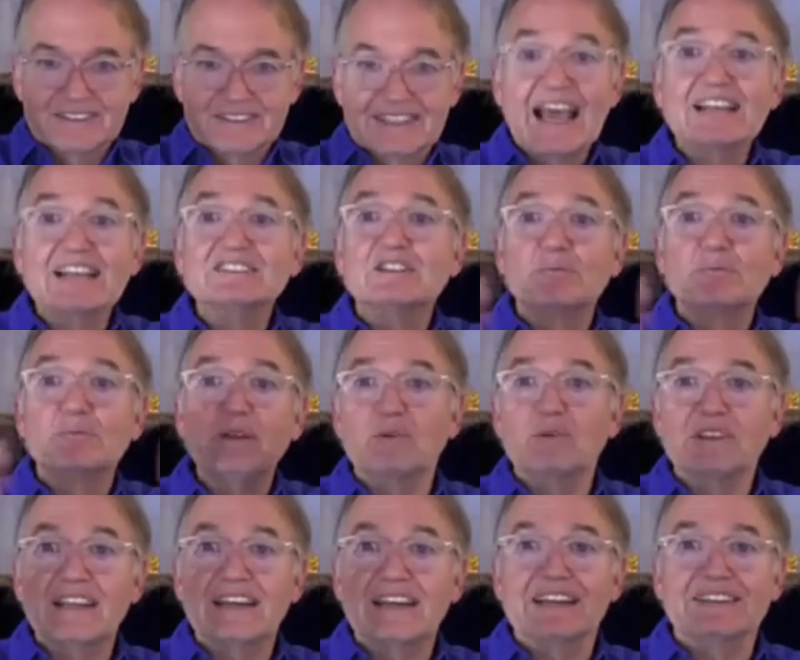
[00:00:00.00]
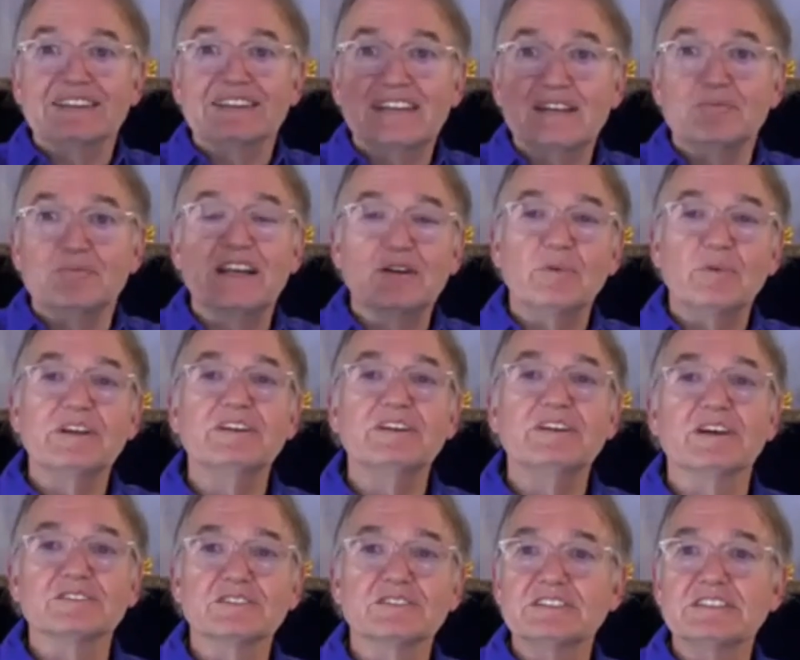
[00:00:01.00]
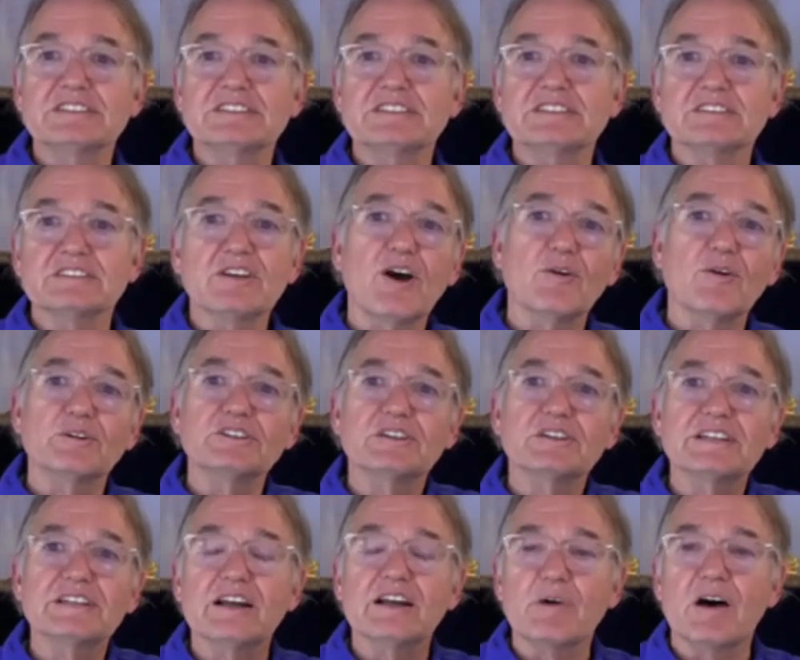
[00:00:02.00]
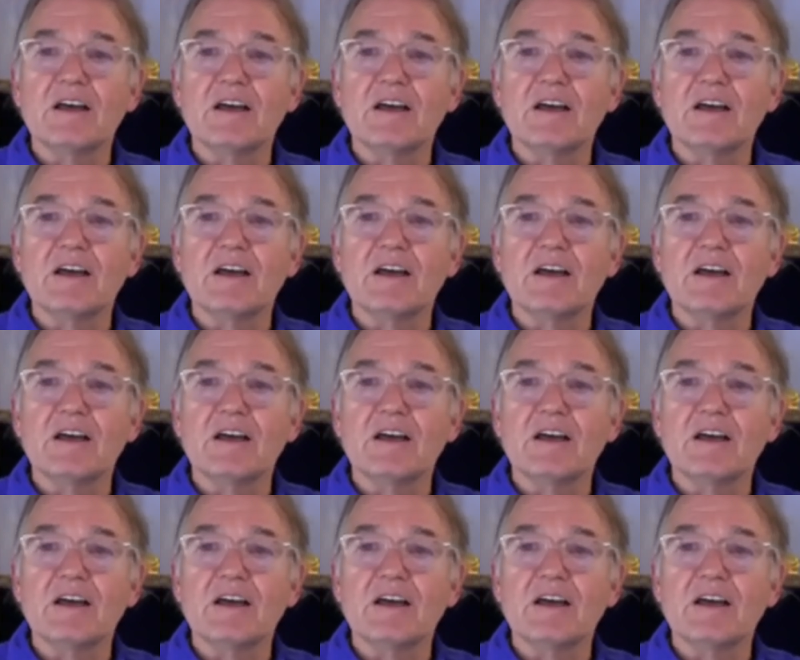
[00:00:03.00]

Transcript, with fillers: Has to be within a 10-minute window. So she says, "Oh, would you clean up,